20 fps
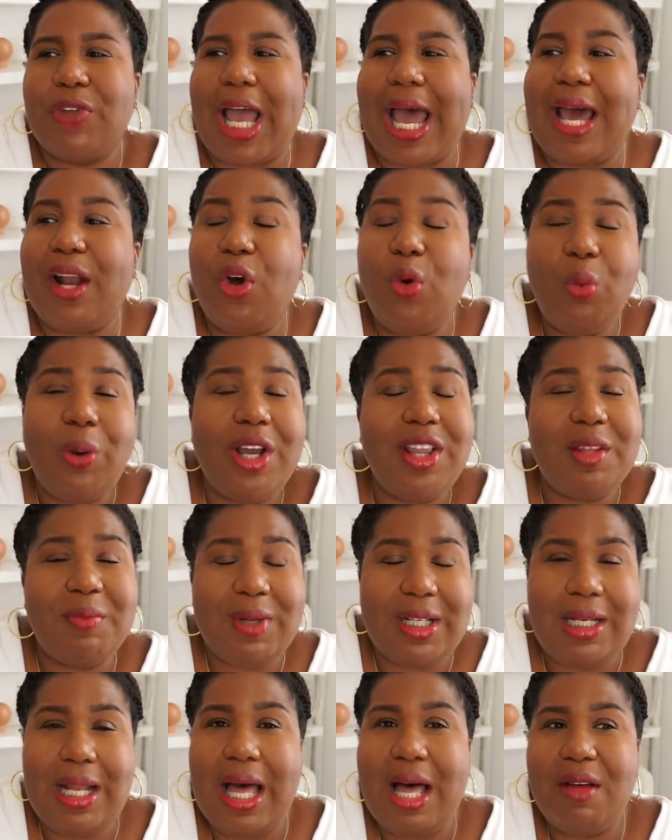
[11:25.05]
I don't wear them
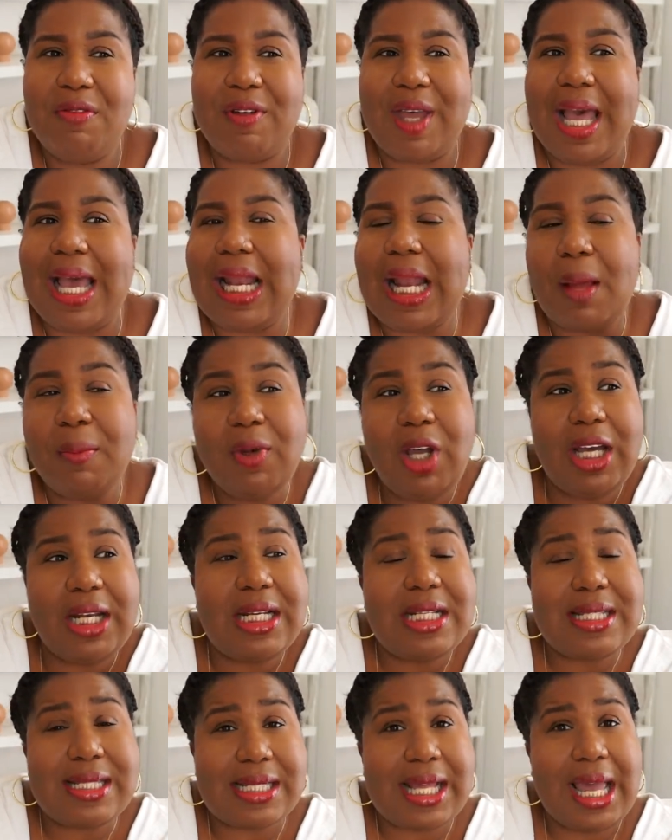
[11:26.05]
enough. And I'm going
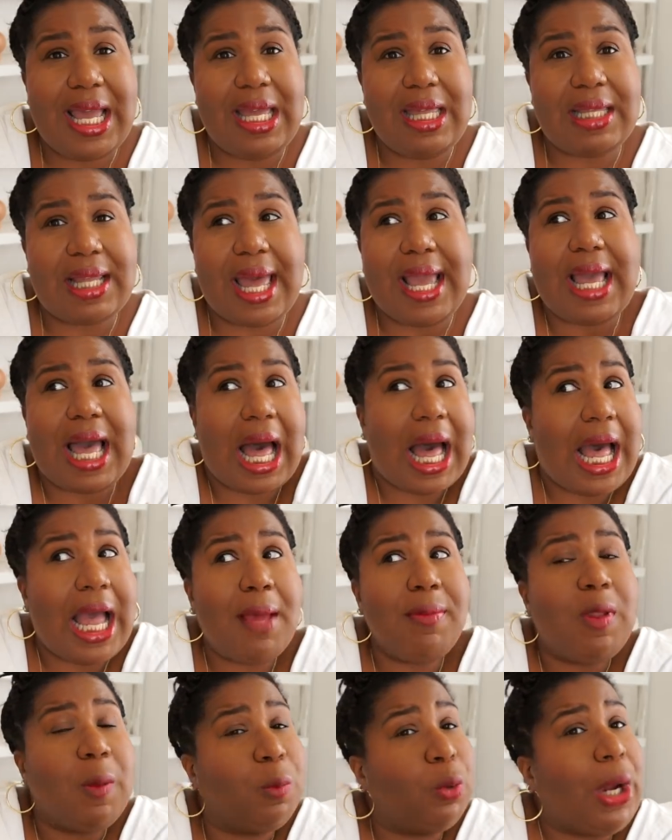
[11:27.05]
to say, like,
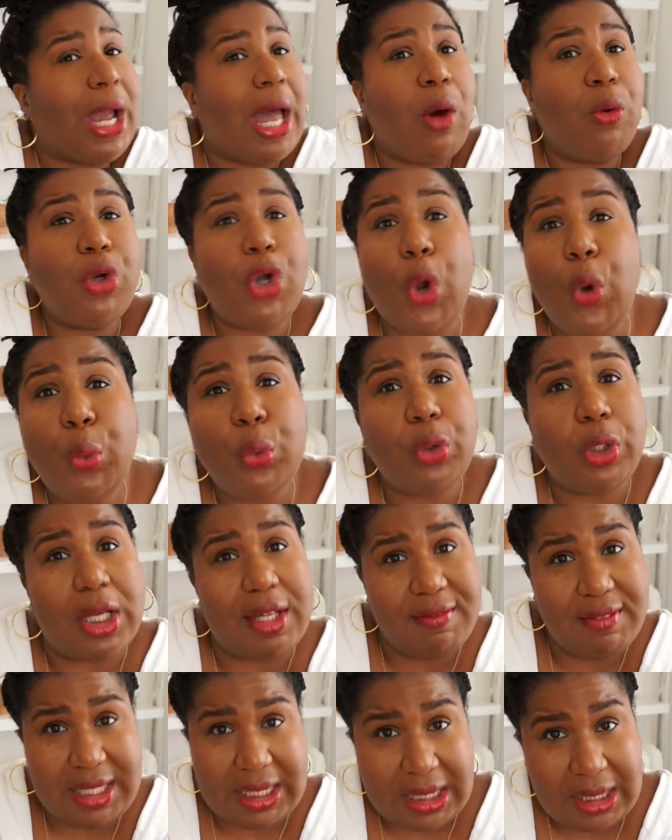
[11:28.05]
I'm the proud owner
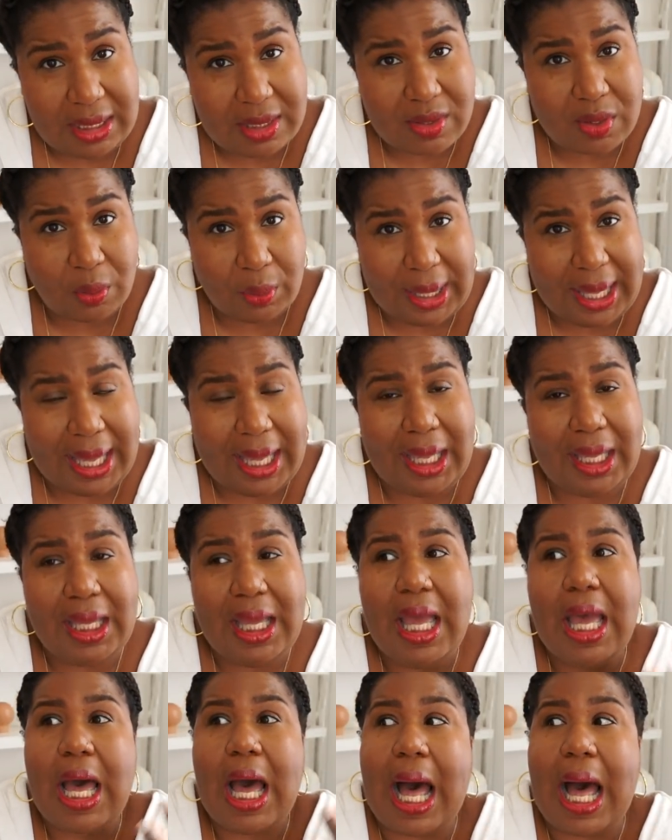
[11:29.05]
of these, okay?